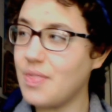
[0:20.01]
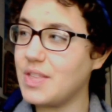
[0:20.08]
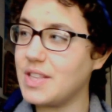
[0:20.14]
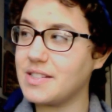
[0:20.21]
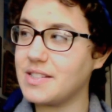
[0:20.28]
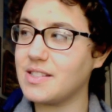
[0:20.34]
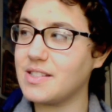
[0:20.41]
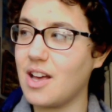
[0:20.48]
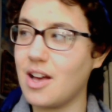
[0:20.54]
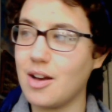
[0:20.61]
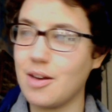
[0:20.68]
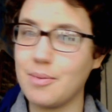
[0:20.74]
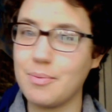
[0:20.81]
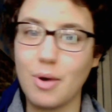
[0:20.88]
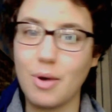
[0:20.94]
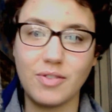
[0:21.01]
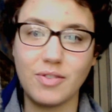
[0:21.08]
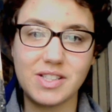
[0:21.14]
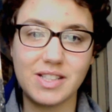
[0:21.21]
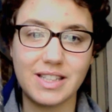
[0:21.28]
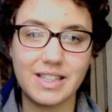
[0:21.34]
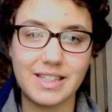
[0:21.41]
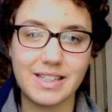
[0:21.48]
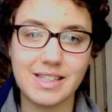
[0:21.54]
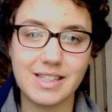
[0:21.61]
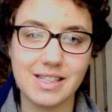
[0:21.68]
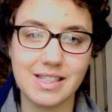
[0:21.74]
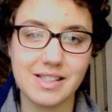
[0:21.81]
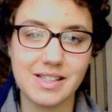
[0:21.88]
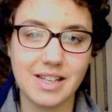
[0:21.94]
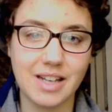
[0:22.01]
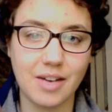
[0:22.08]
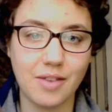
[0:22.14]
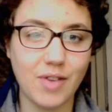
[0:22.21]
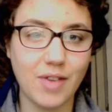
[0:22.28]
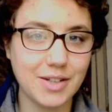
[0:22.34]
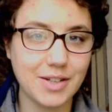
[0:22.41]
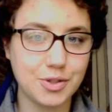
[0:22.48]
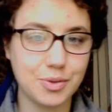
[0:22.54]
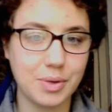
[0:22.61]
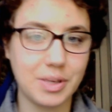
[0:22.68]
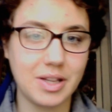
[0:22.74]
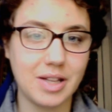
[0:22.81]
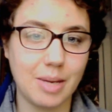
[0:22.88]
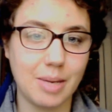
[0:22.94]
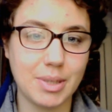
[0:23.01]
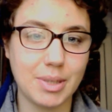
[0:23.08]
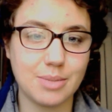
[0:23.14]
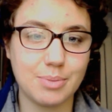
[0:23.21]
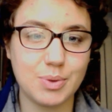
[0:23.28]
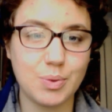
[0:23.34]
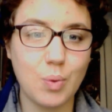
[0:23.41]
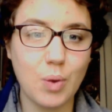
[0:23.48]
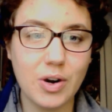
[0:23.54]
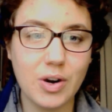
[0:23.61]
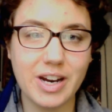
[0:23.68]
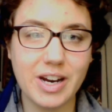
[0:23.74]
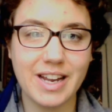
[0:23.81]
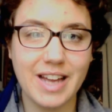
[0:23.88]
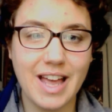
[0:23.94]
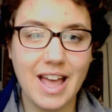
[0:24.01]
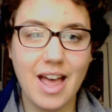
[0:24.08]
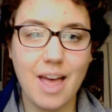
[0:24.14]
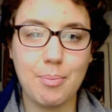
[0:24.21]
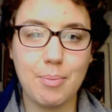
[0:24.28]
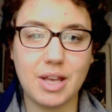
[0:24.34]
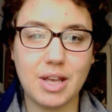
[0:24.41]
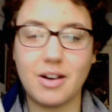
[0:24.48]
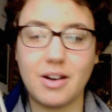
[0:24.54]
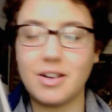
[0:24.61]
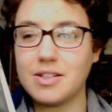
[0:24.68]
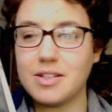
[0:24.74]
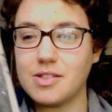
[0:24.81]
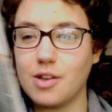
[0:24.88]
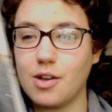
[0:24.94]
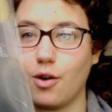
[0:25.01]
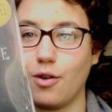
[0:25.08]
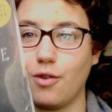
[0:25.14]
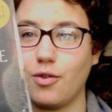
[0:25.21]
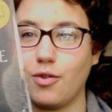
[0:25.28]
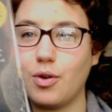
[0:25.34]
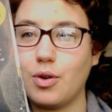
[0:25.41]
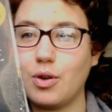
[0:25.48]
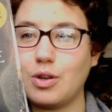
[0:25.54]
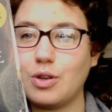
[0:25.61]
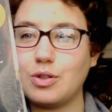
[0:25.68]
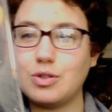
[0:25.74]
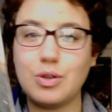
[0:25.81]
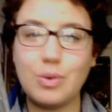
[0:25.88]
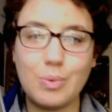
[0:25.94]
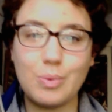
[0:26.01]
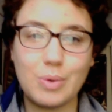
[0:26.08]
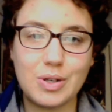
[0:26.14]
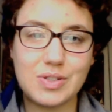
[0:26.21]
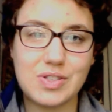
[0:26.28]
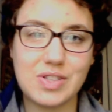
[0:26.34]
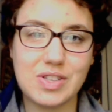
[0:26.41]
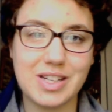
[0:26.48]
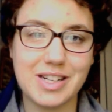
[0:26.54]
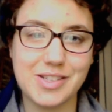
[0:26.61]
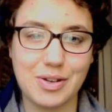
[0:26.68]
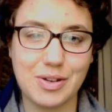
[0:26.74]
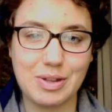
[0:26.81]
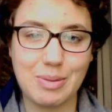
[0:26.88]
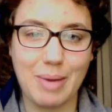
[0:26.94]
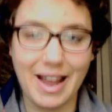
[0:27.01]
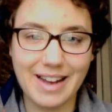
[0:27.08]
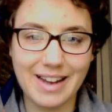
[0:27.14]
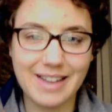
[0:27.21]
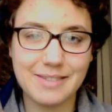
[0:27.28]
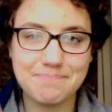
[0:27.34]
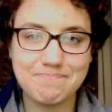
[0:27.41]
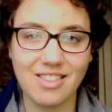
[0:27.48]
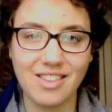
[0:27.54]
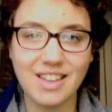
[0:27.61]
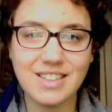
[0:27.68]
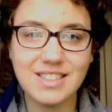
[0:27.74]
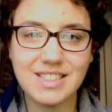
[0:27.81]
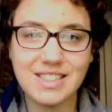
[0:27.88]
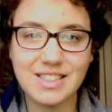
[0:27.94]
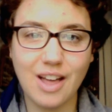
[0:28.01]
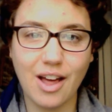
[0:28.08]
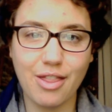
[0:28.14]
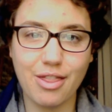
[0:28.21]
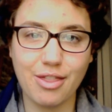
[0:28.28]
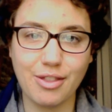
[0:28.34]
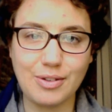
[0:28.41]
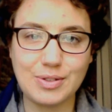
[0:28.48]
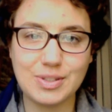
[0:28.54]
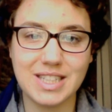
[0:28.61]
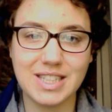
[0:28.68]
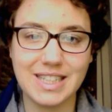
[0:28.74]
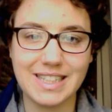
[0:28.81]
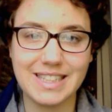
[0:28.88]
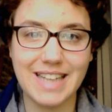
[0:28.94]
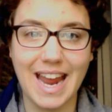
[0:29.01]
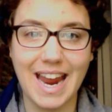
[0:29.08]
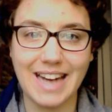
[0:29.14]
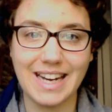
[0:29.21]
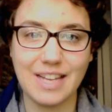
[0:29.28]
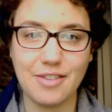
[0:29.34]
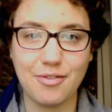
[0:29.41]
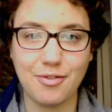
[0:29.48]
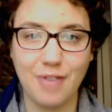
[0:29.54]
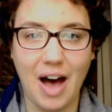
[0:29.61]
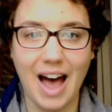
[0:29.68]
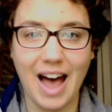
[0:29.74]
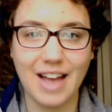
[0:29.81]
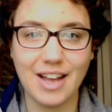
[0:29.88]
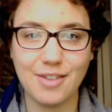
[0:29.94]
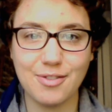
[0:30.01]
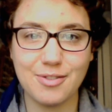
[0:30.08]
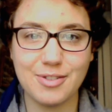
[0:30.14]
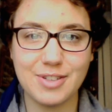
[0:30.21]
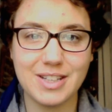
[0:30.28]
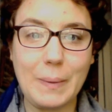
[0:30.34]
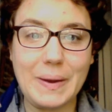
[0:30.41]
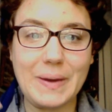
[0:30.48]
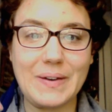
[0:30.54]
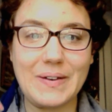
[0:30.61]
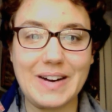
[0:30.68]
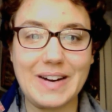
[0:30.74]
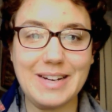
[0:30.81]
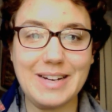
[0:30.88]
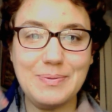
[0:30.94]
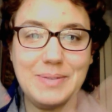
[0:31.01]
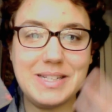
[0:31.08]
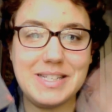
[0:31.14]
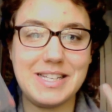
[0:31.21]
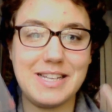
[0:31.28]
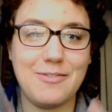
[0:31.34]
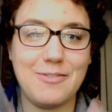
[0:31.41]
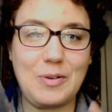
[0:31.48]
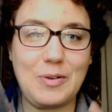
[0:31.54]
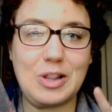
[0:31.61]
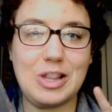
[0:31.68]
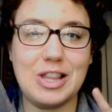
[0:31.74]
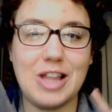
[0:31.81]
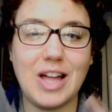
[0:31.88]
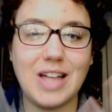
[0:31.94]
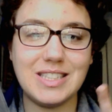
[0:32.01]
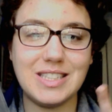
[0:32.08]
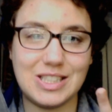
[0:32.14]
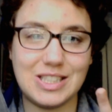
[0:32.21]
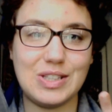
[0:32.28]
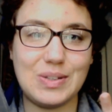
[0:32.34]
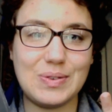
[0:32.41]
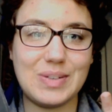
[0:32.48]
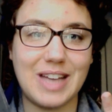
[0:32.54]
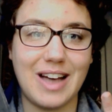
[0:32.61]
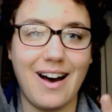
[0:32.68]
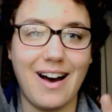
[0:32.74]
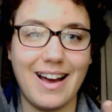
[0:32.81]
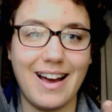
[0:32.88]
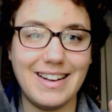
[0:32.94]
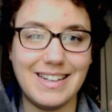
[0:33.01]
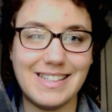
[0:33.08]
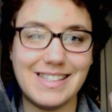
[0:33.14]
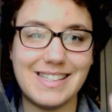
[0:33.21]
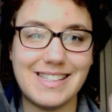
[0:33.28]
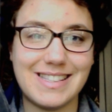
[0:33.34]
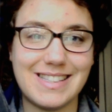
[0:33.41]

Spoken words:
This obviously is an advanced read that I picked up at work because of two words that I saw on the back. London 1385. We are in medieval London, you guys.